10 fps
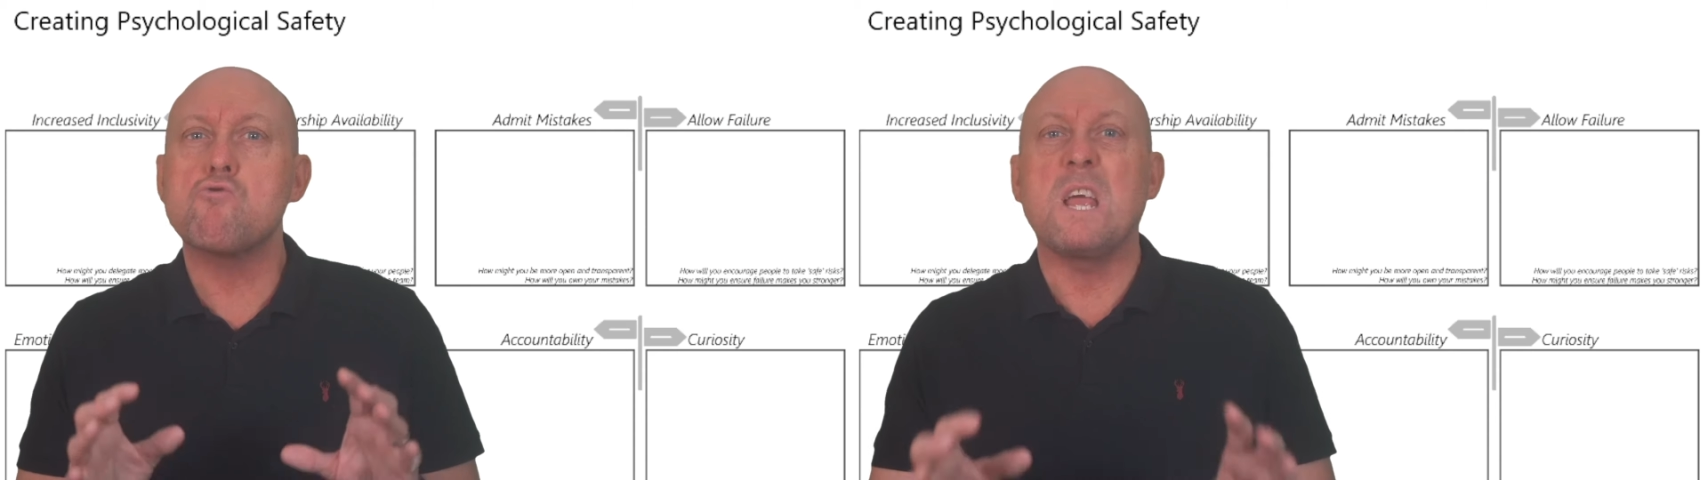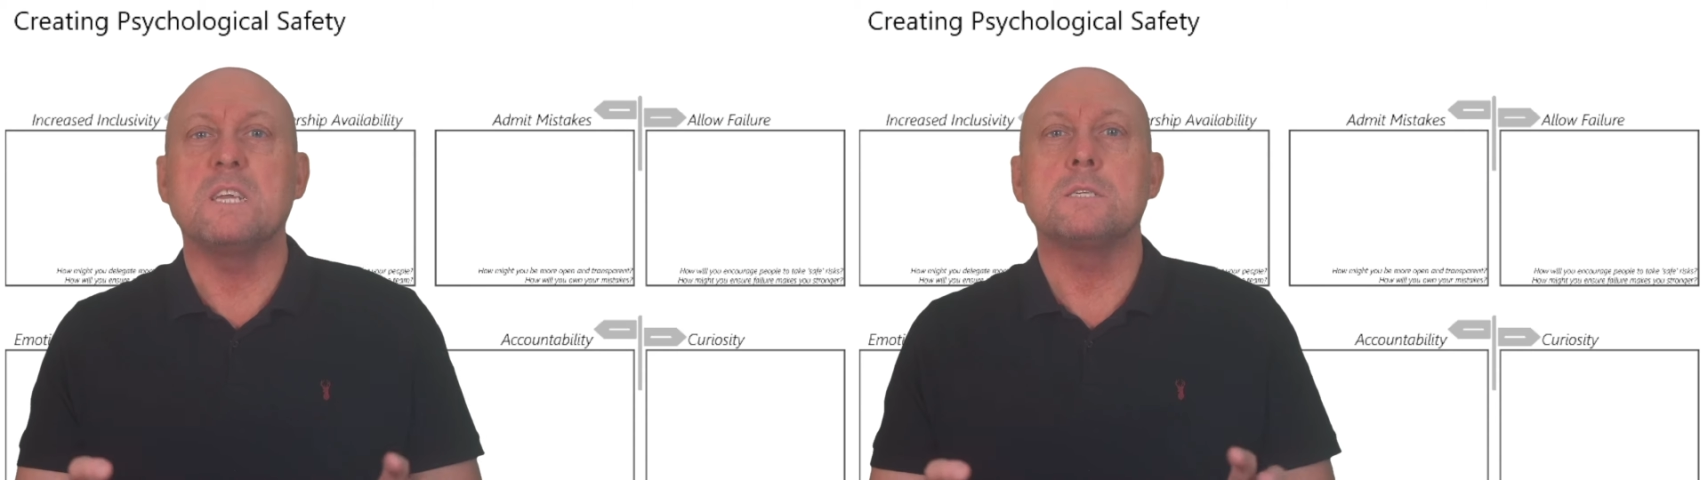
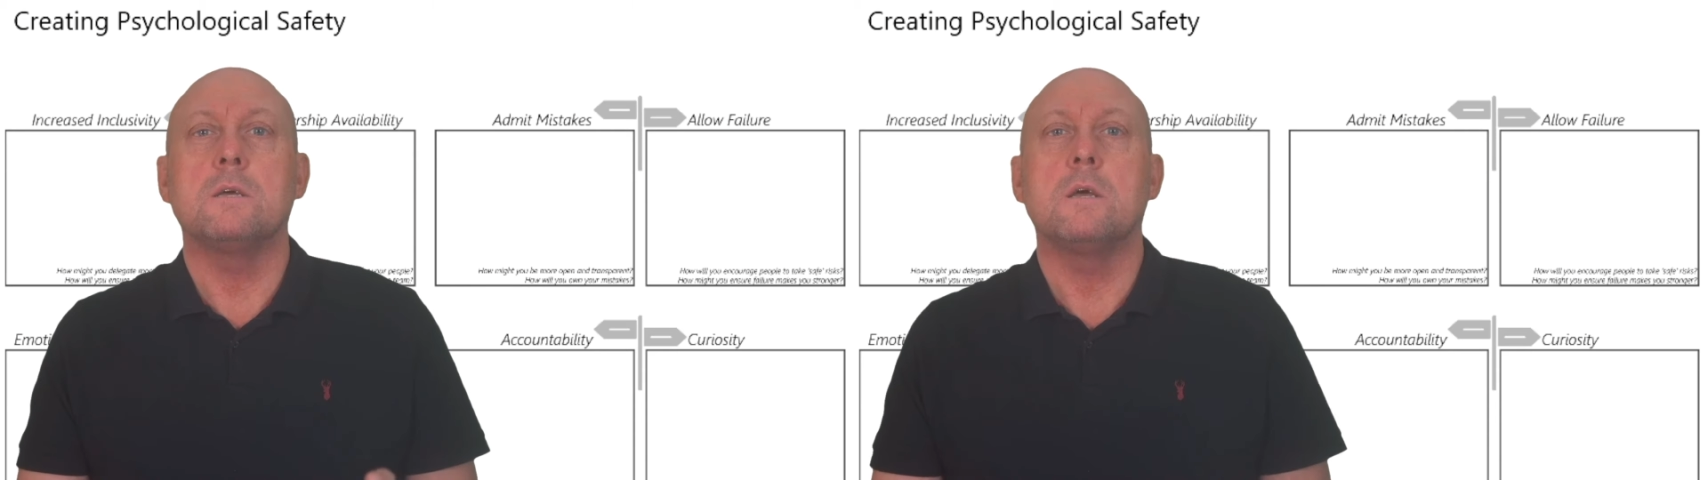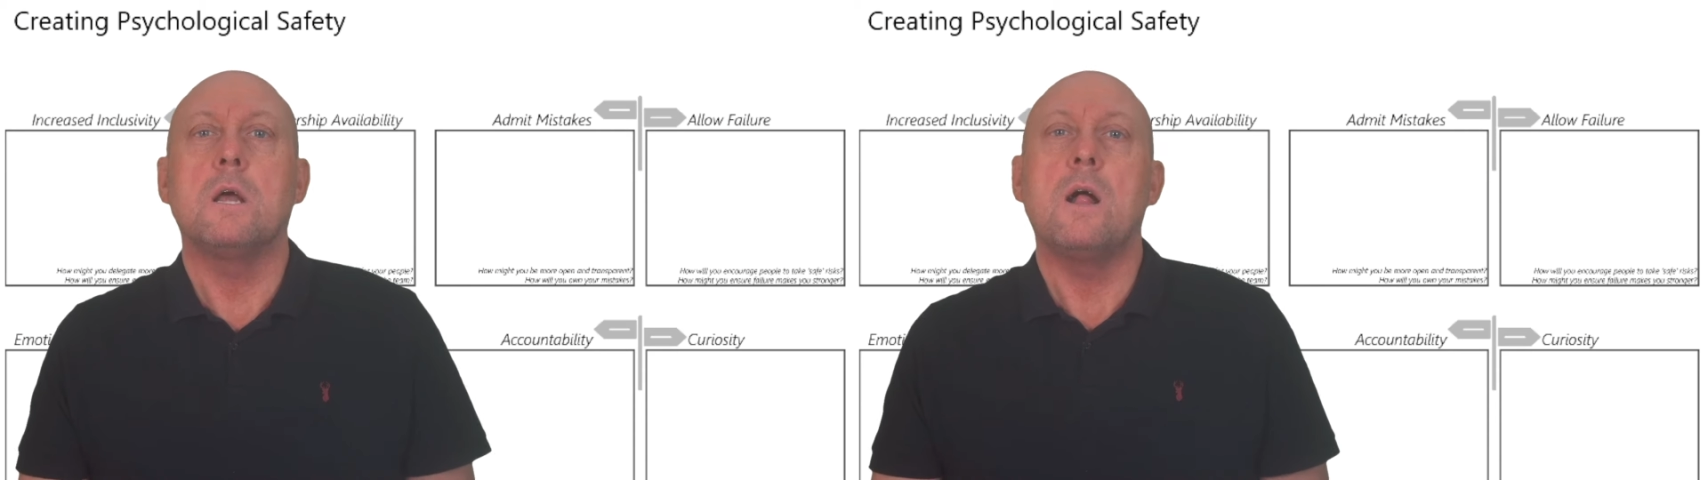Great.
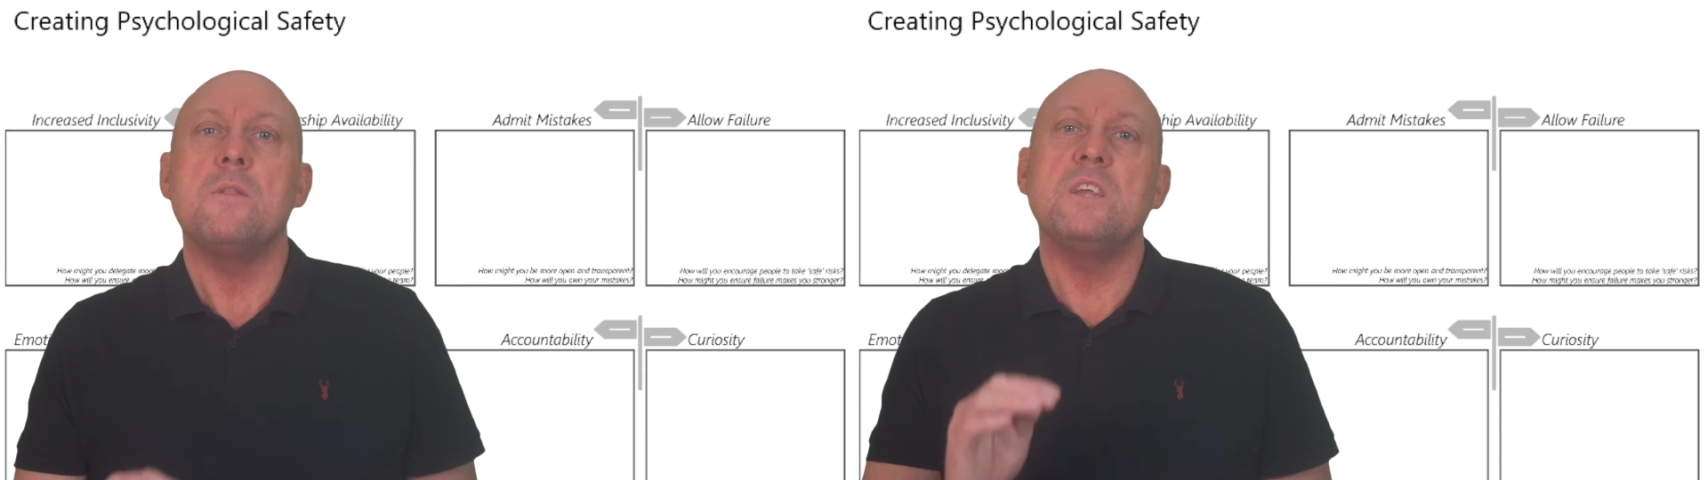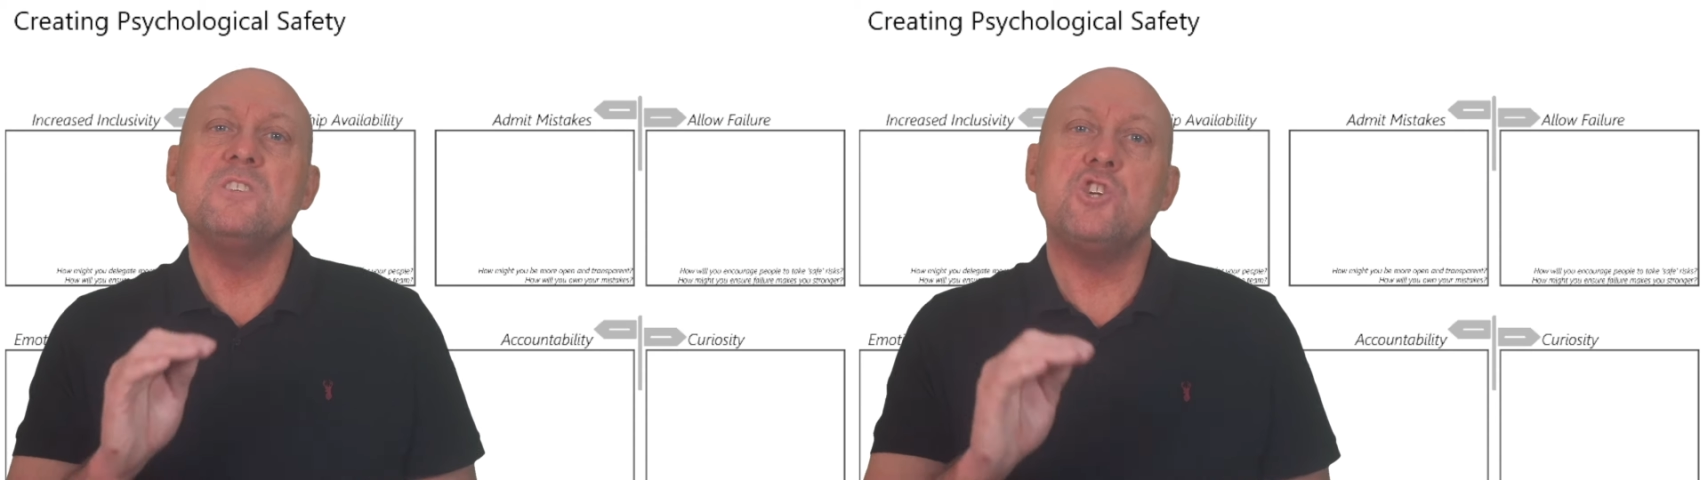
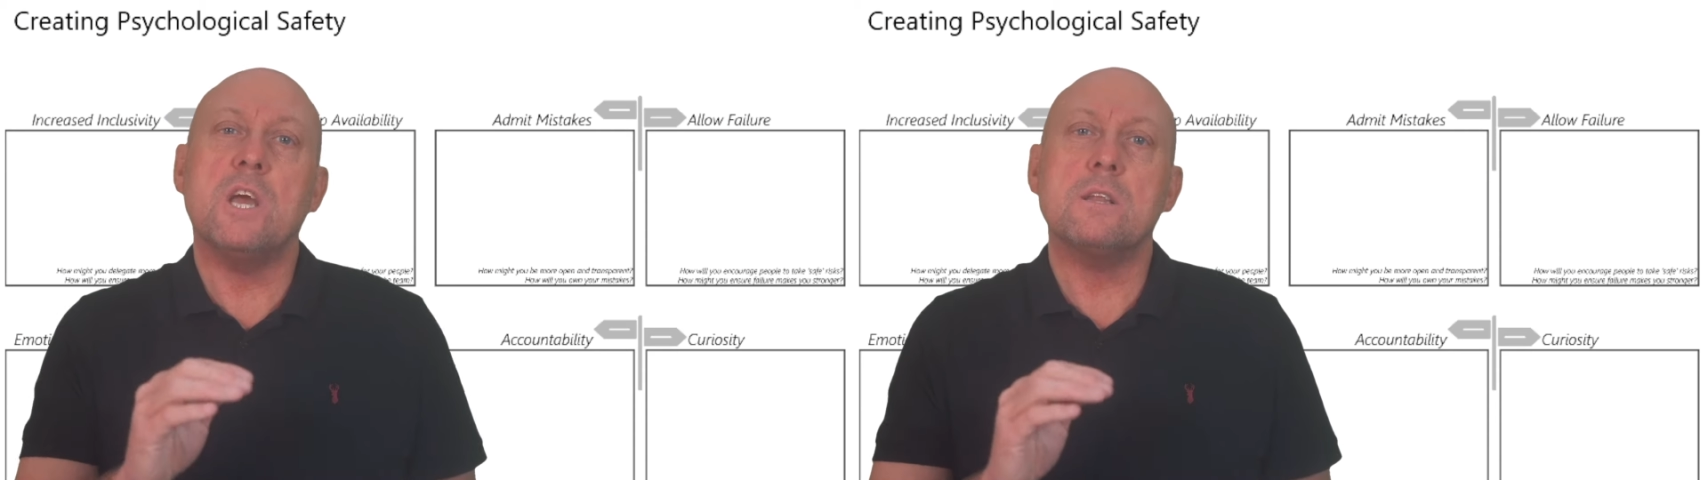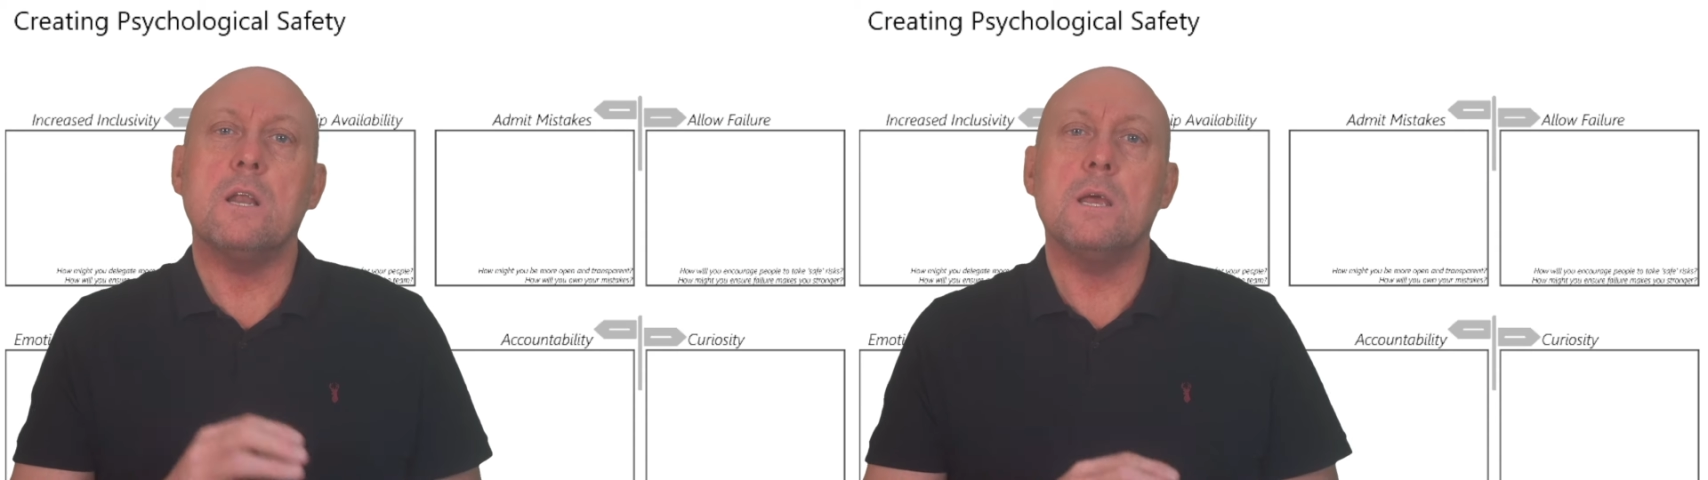Then
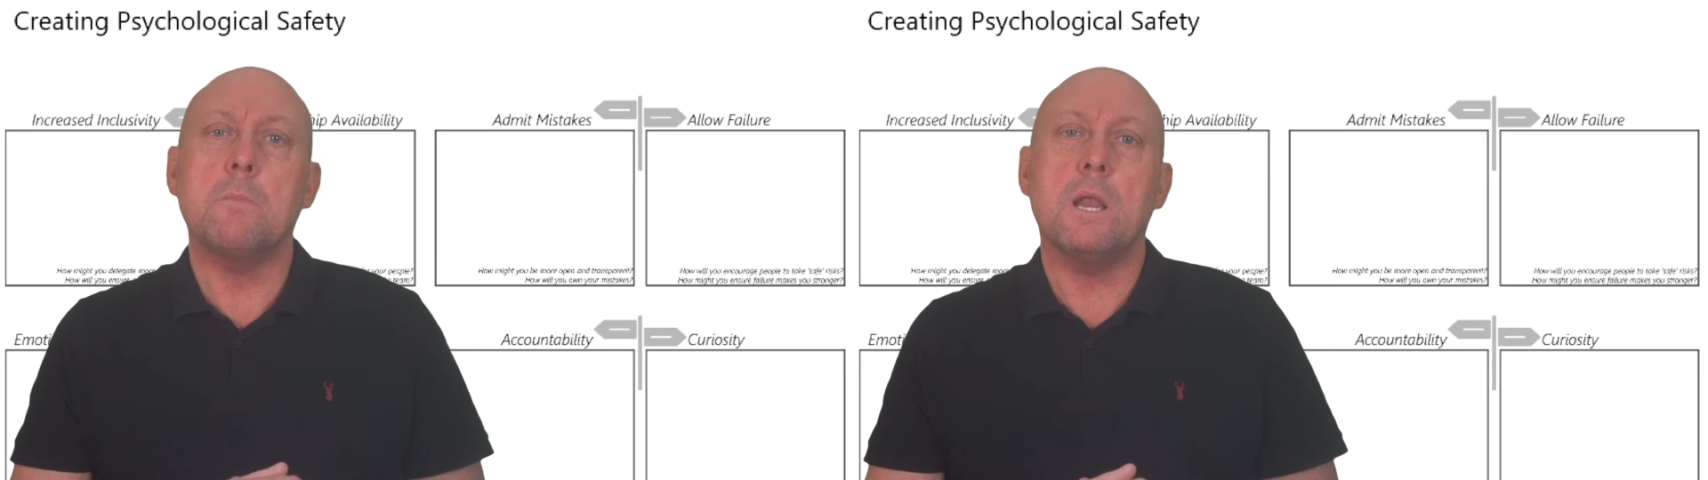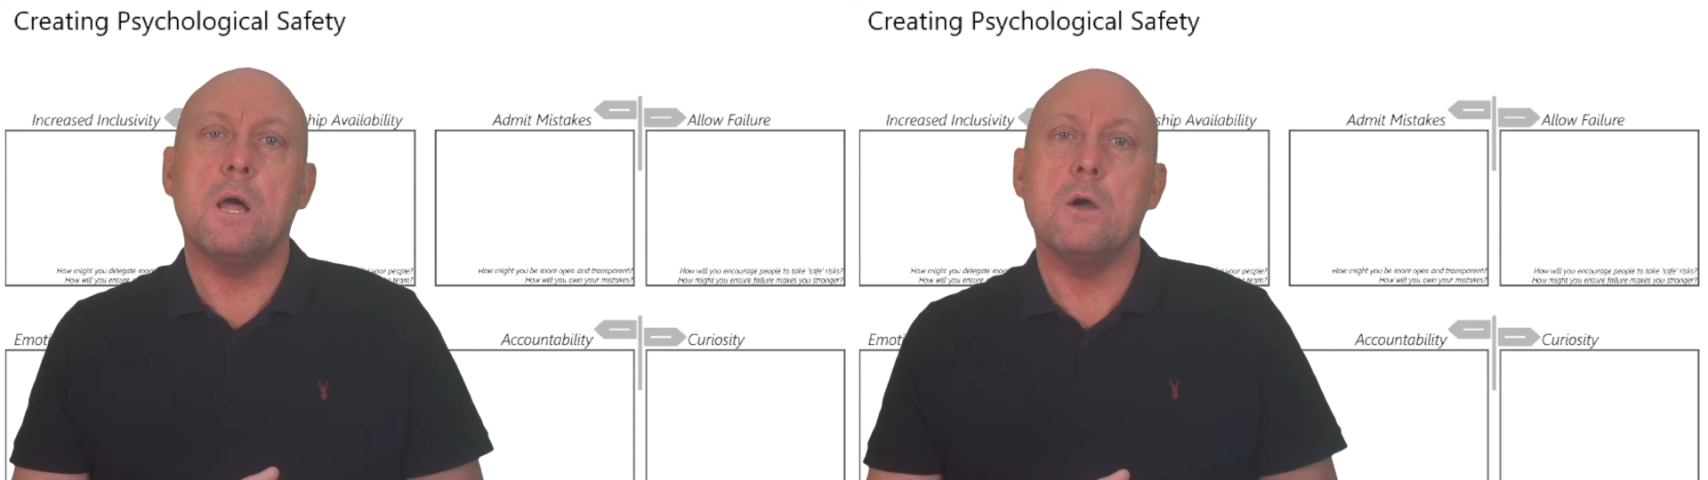check the
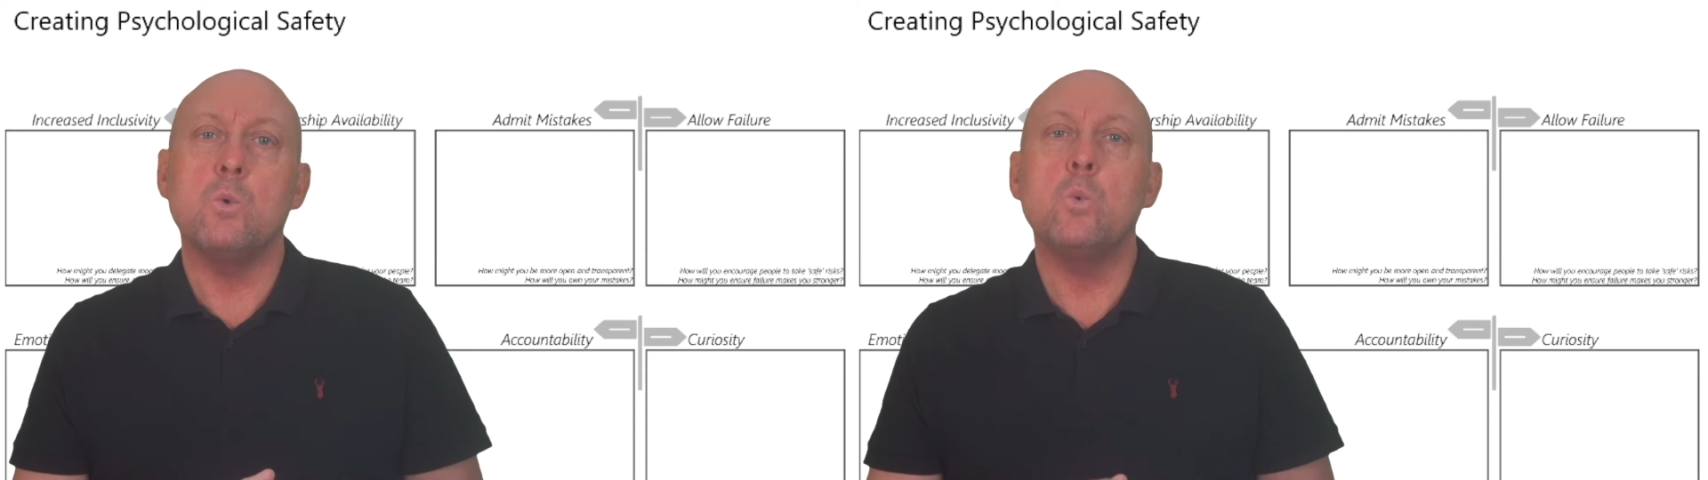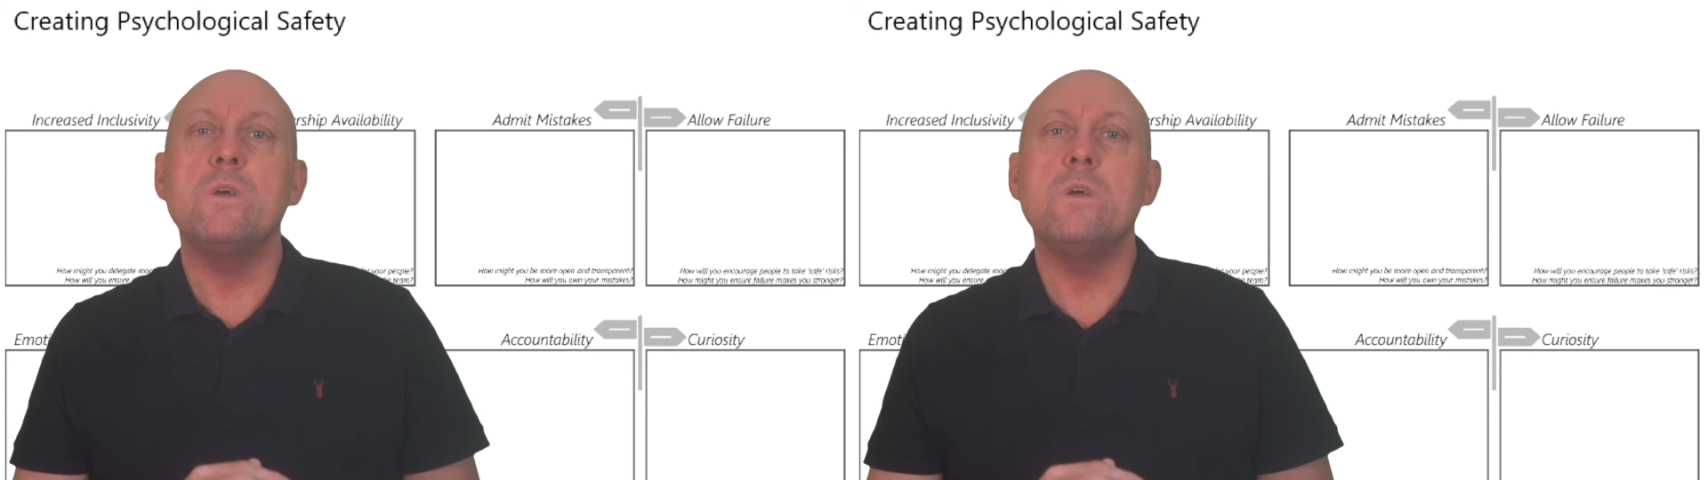link below.